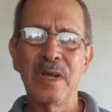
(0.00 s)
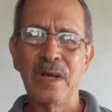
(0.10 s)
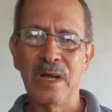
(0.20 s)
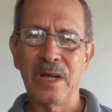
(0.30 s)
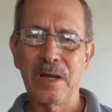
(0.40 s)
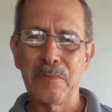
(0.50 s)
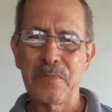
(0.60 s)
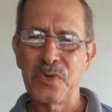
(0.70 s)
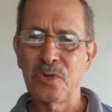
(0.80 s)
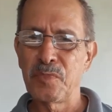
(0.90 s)

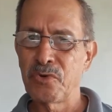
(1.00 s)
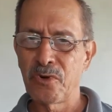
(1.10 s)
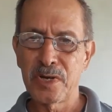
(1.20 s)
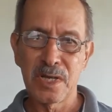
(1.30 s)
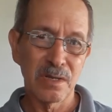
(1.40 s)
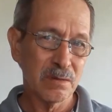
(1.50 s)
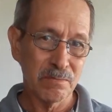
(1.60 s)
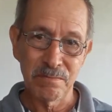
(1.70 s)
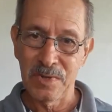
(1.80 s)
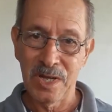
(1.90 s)
You'll be
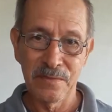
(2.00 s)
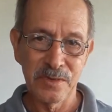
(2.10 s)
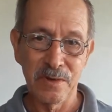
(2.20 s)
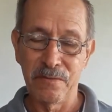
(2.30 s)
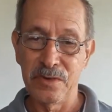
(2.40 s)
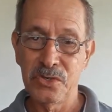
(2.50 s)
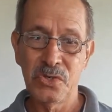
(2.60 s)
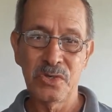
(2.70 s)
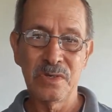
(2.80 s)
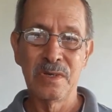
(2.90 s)
running after the
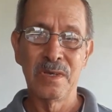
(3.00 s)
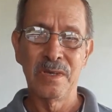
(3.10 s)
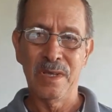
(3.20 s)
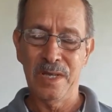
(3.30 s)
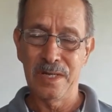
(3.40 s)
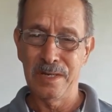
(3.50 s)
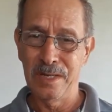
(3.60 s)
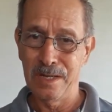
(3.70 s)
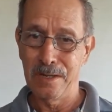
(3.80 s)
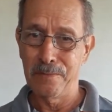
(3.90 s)
fish,
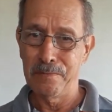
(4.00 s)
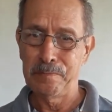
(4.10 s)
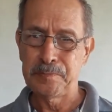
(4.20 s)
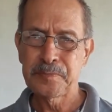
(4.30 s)
and